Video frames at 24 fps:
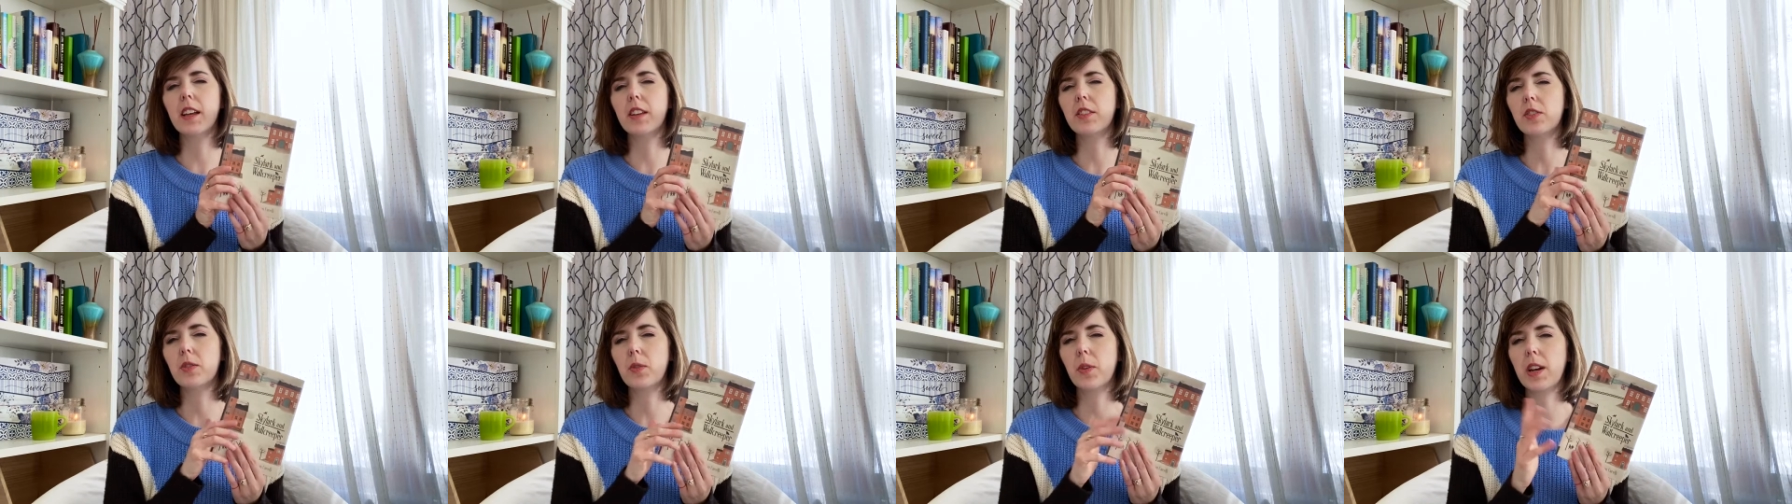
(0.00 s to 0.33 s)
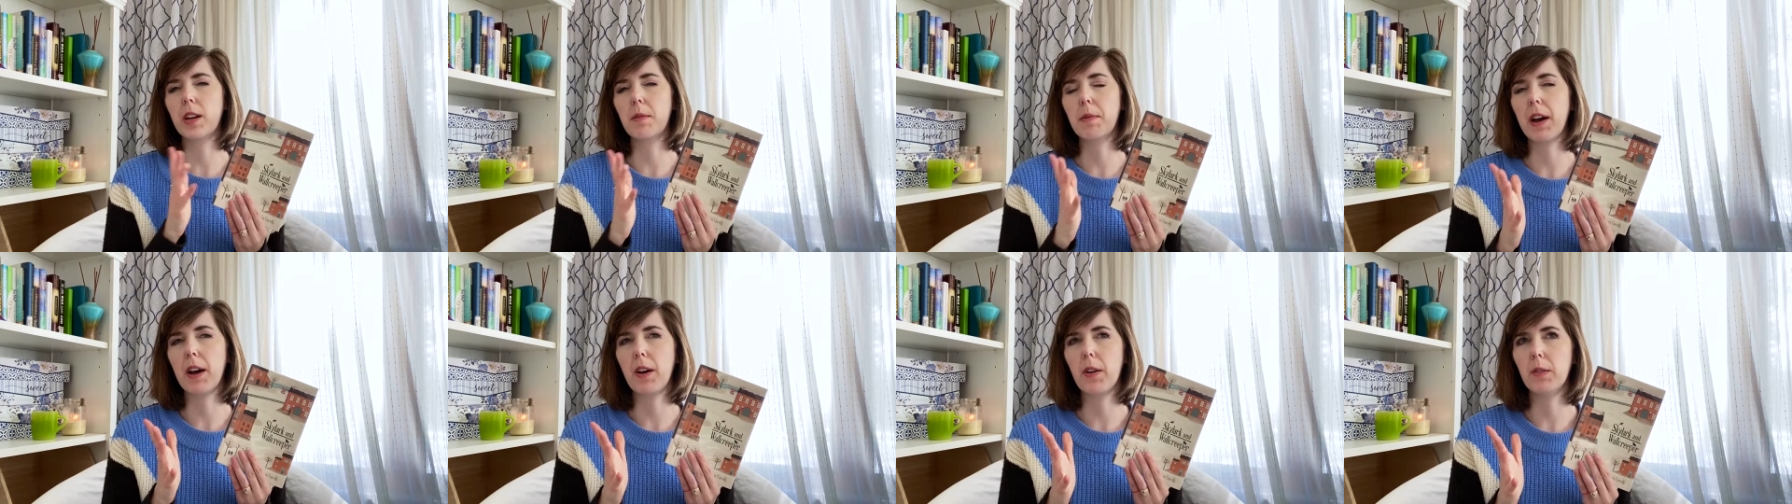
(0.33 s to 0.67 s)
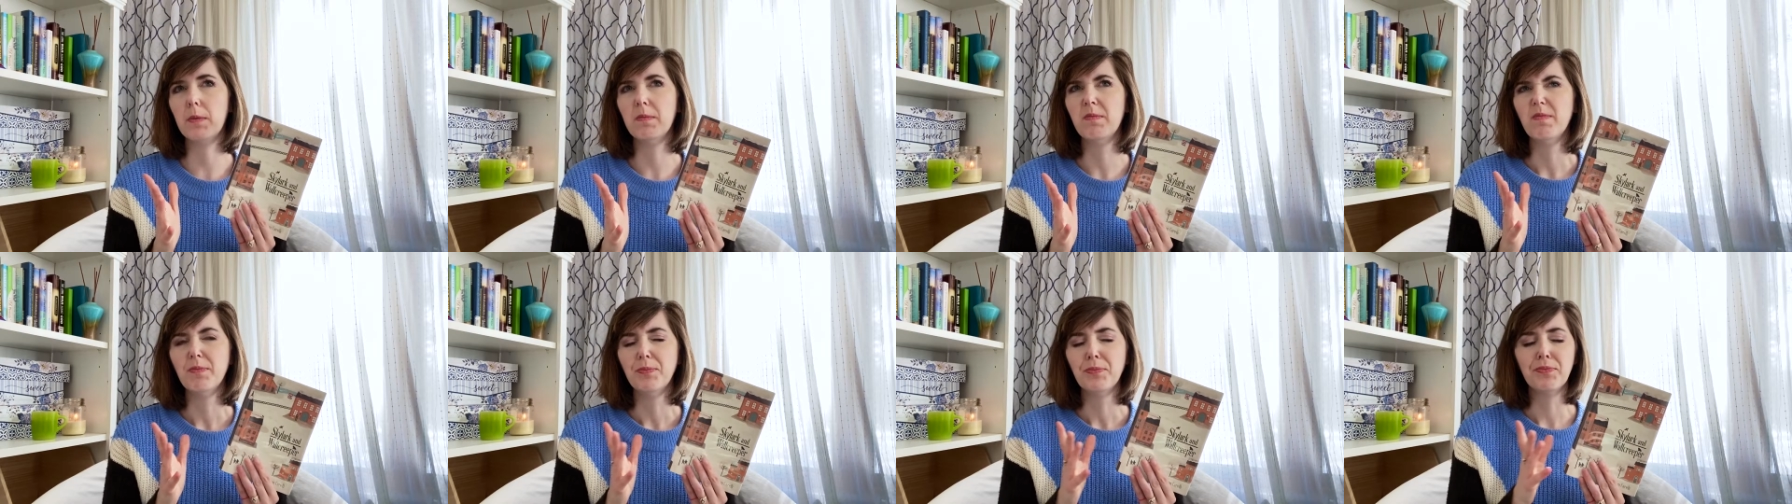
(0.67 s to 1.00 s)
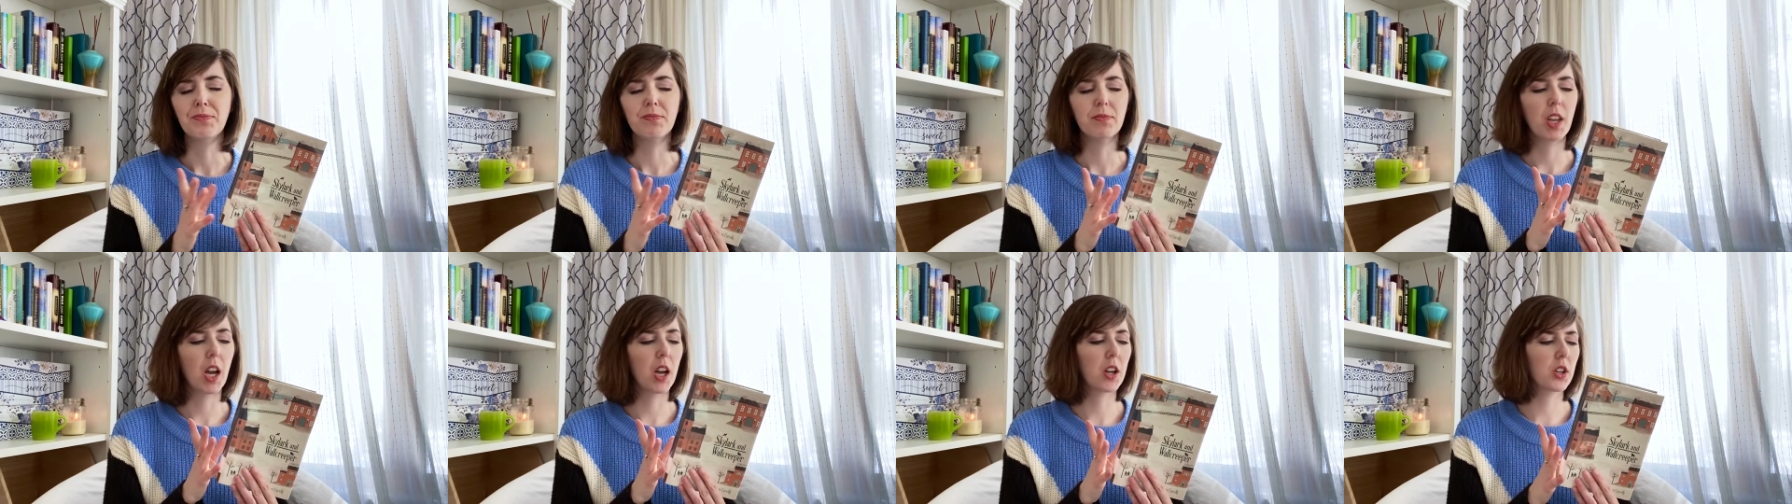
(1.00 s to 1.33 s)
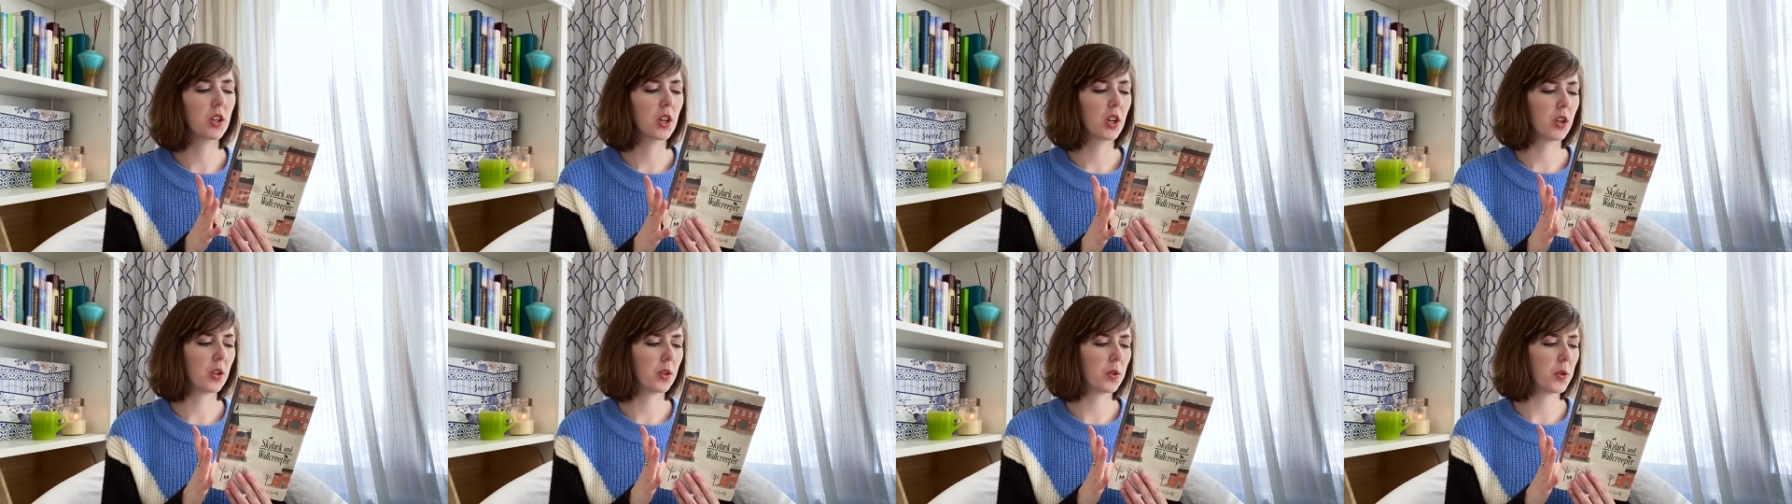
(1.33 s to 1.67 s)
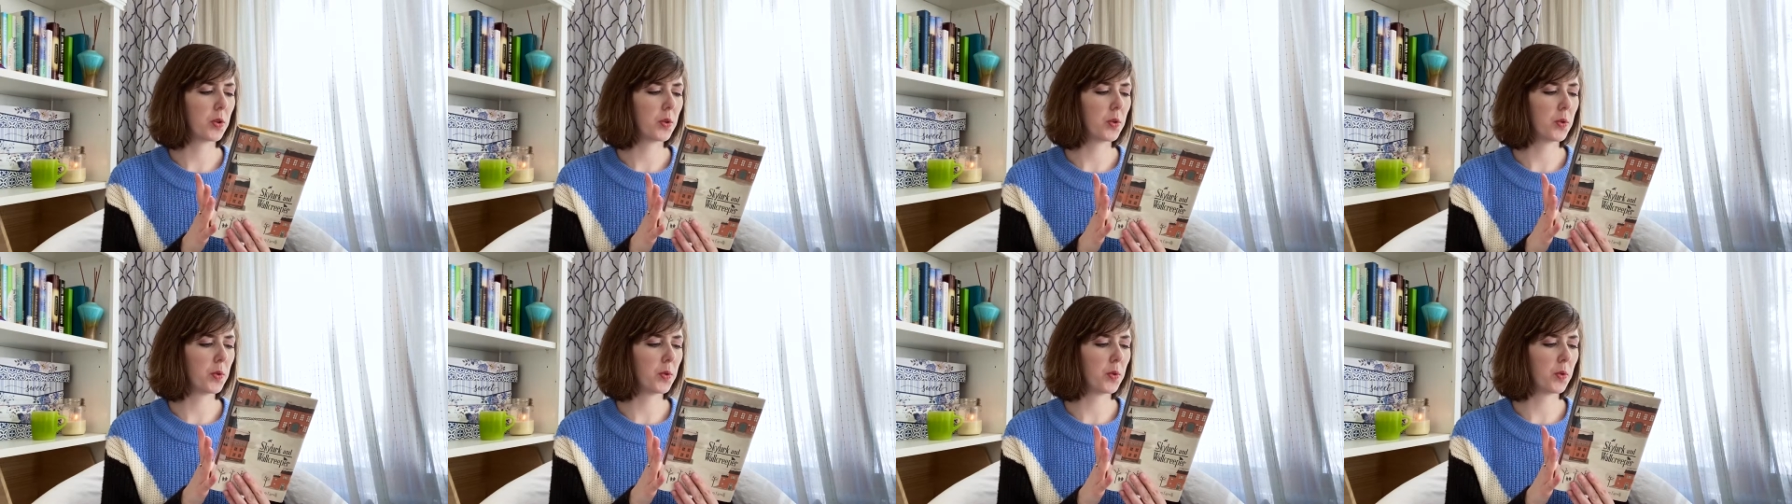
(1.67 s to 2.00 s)
a story about a girl
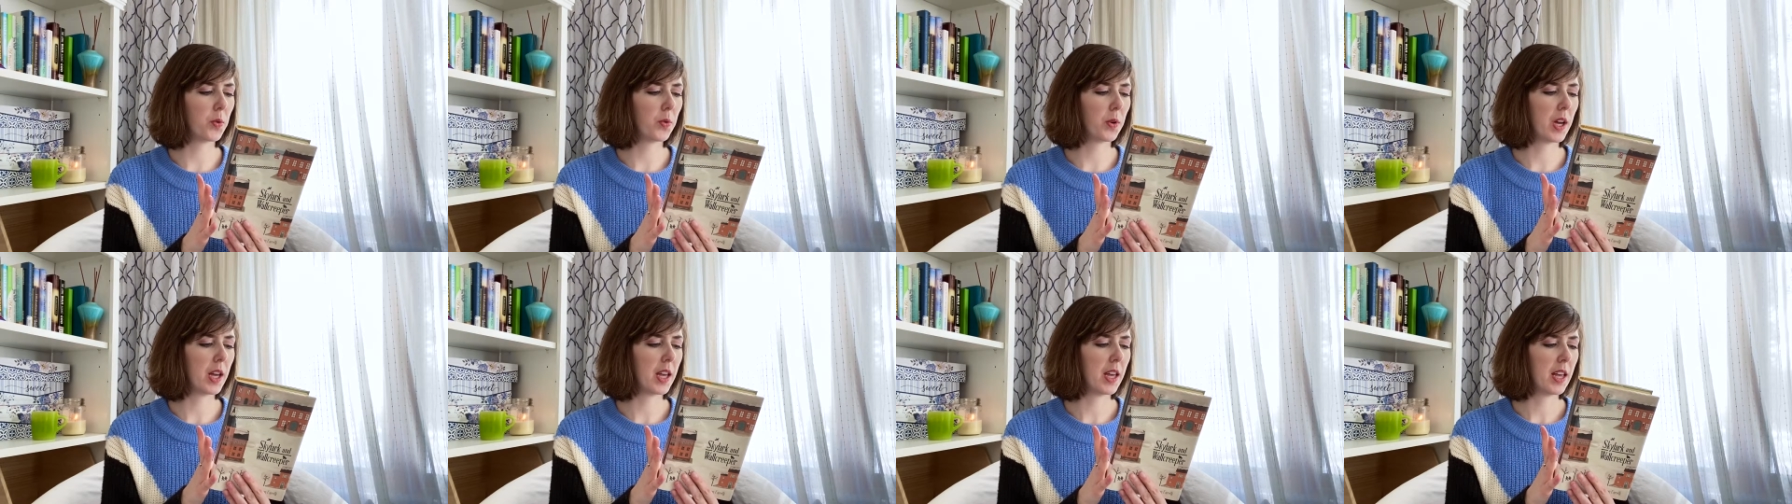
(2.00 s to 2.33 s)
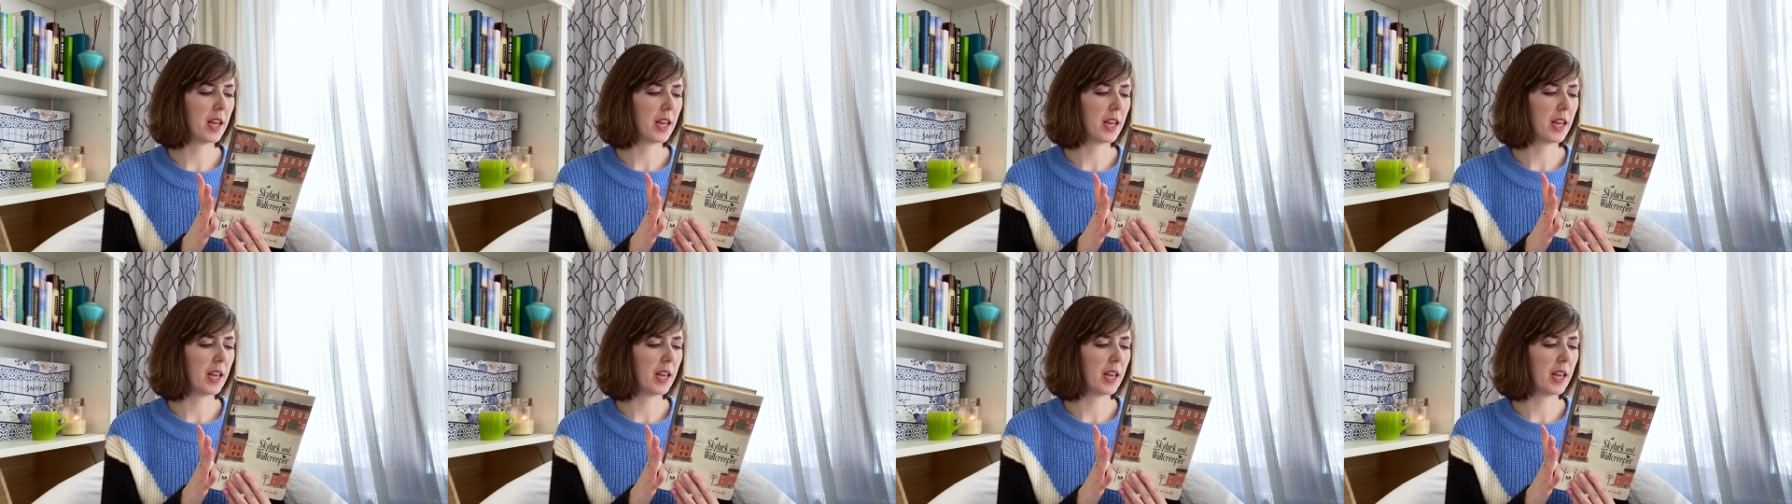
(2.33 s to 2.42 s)
who,